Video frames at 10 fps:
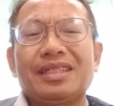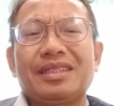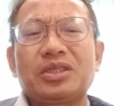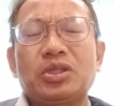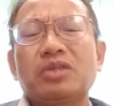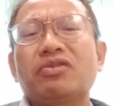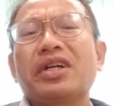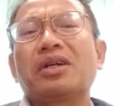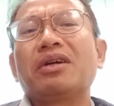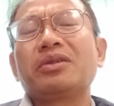to
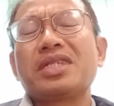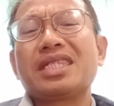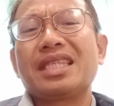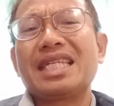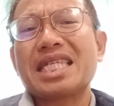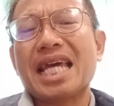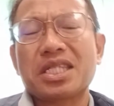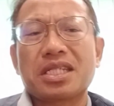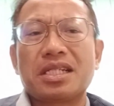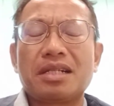avoid all these
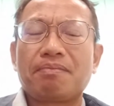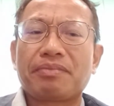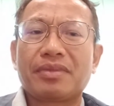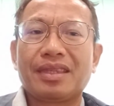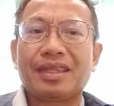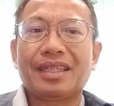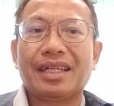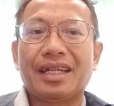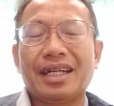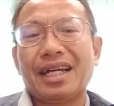hassle,
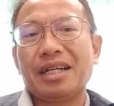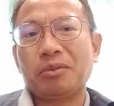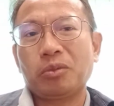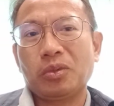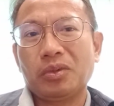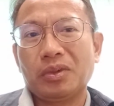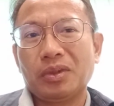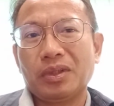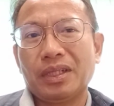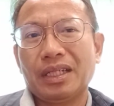I
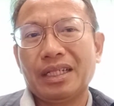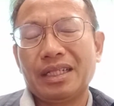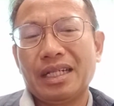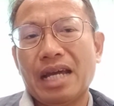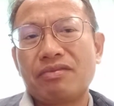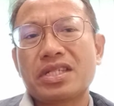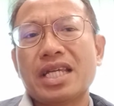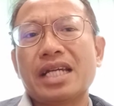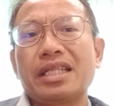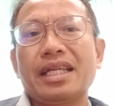have
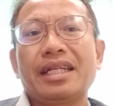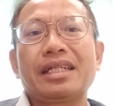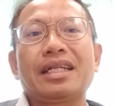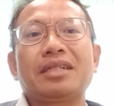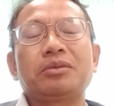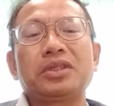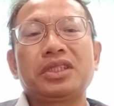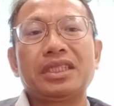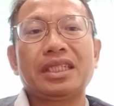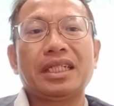decided that I would
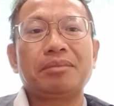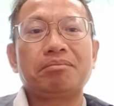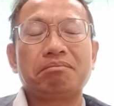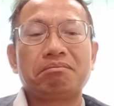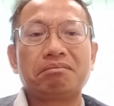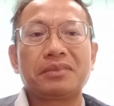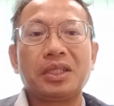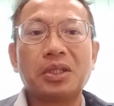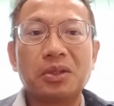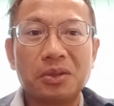
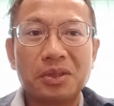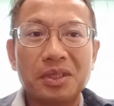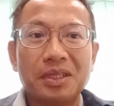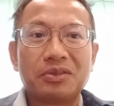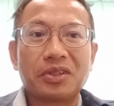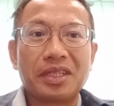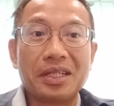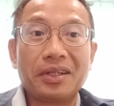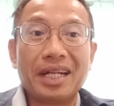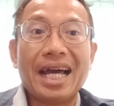go for the
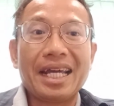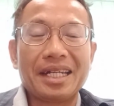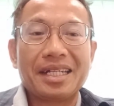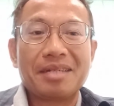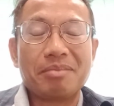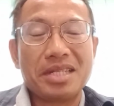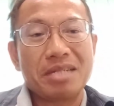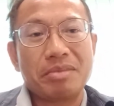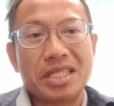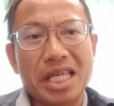online
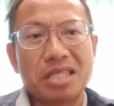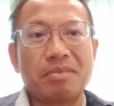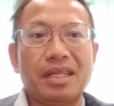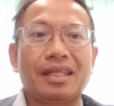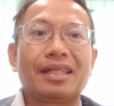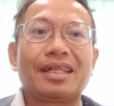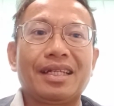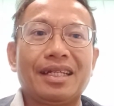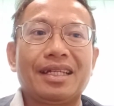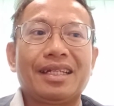midterm assessment.
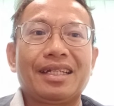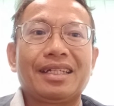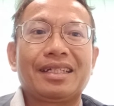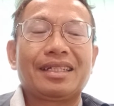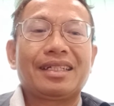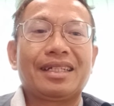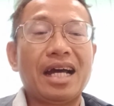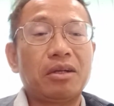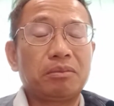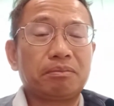
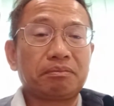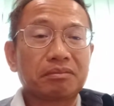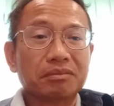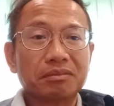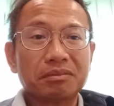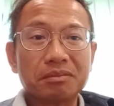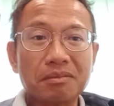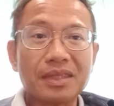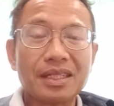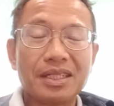Now,
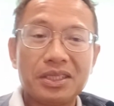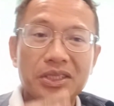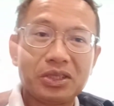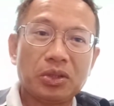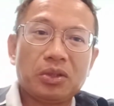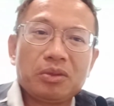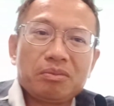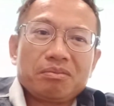so